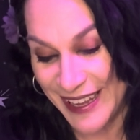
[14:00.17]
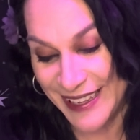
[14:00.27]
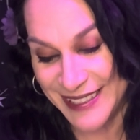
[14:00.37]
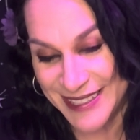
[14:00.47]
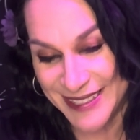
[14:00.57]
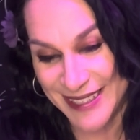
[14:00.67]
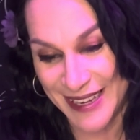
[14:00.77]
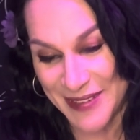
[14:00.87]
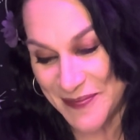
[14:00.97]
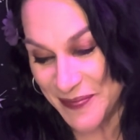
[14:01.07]
And
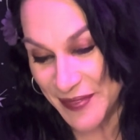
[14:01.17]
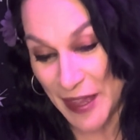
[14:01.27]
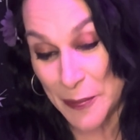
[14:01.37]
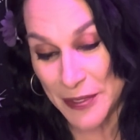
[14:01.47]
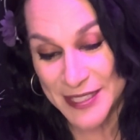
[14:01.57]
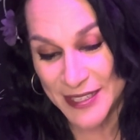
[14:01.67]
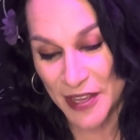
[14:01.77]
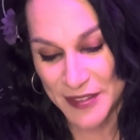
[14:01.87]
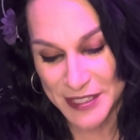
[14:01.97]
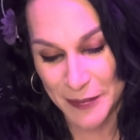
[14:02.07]
that brings in all
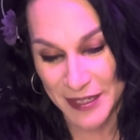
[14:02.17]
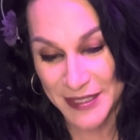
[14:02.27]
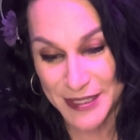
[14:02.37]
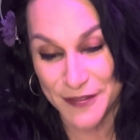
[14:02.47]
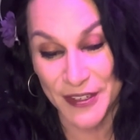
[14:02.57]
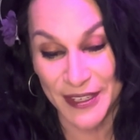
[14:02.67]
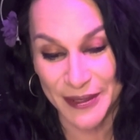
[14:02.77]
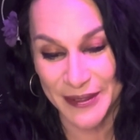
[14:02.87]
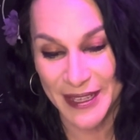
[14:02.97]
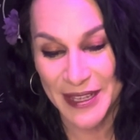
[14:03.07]
this abundance for you.
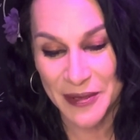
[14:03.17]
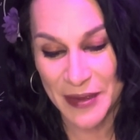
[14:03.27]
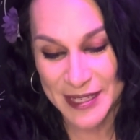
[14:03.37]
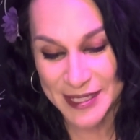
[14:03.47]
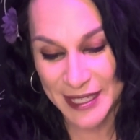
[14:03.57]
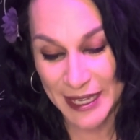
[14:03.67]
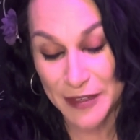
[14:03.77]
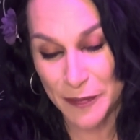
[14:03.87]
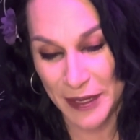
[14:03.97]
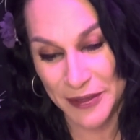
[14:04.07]
Why is the King
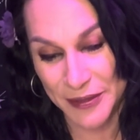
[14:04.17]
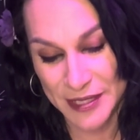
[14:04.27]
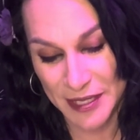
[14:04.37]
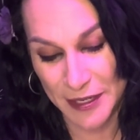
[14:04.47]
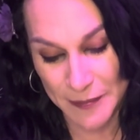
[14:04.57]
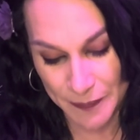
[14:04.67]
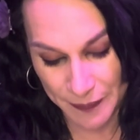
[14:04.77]
of Pentacles here?